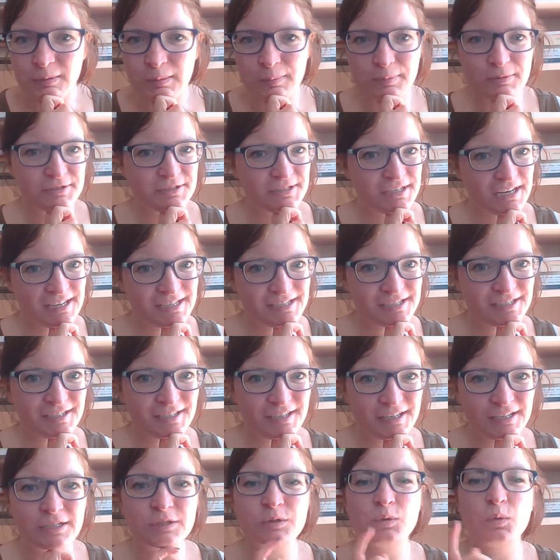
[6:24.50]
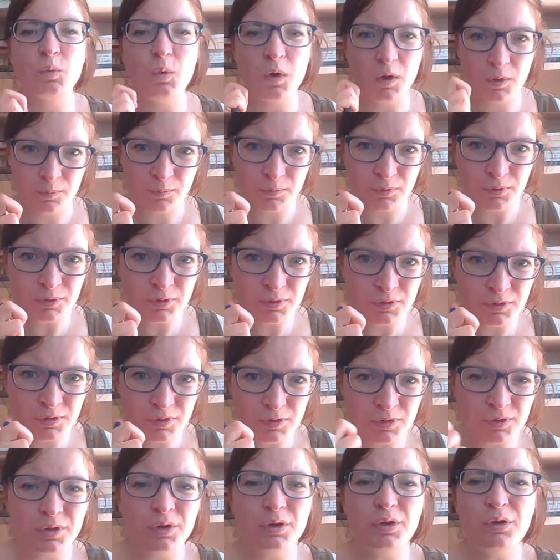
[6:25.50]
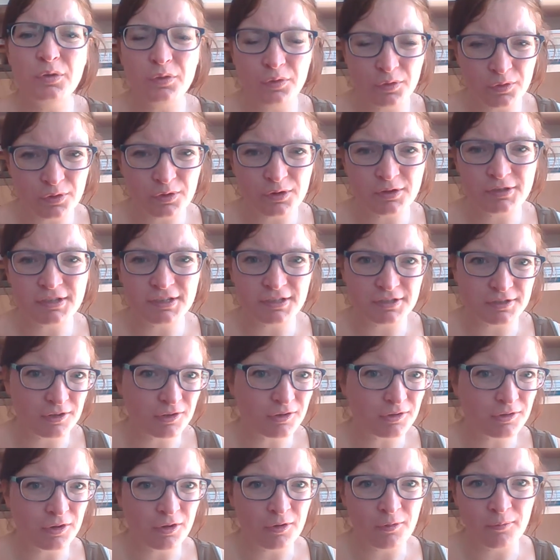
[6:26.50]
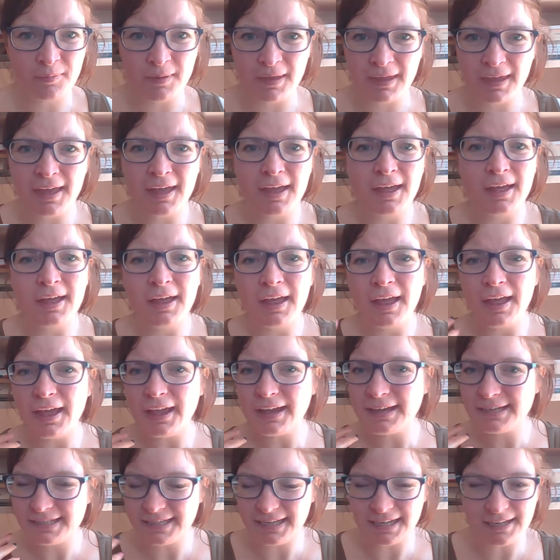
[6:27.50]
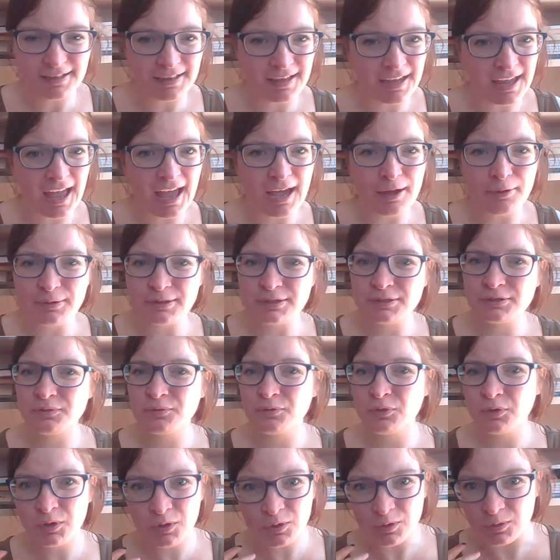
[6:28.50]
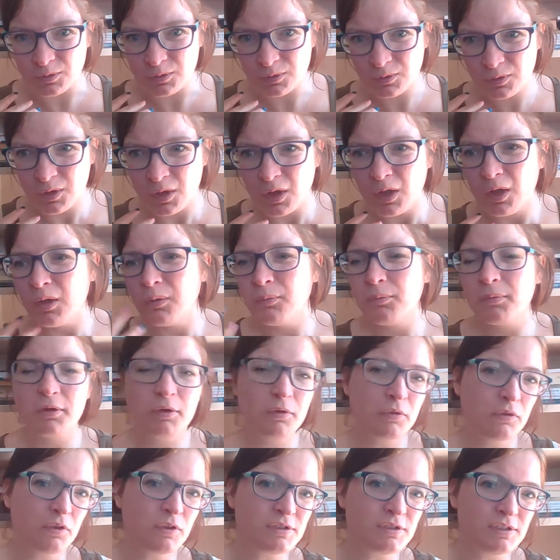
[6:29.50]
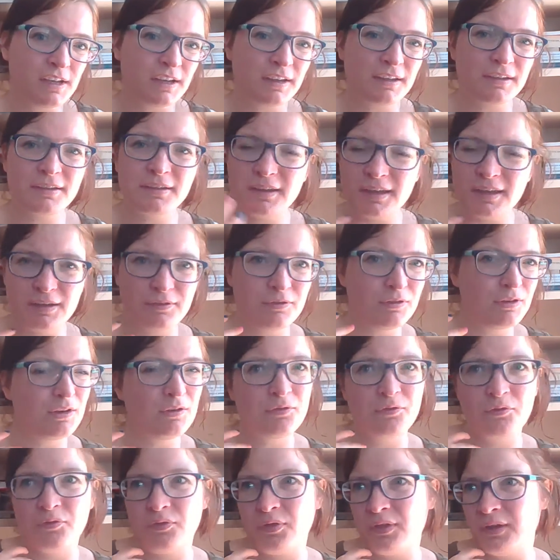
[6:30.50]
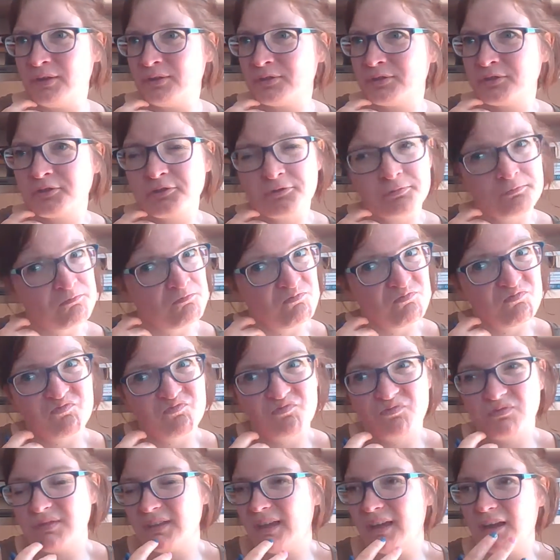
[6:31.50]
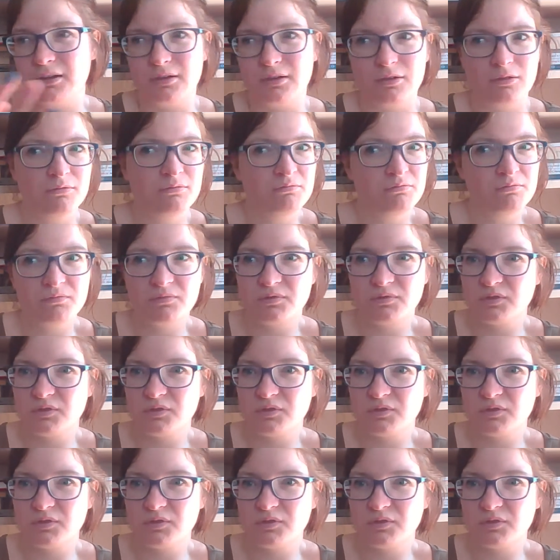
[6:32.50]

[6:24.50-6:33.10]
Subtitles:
representation is one book, of course it's not going to be exactly how it's for you. But of course, like, even if there's, I don't know,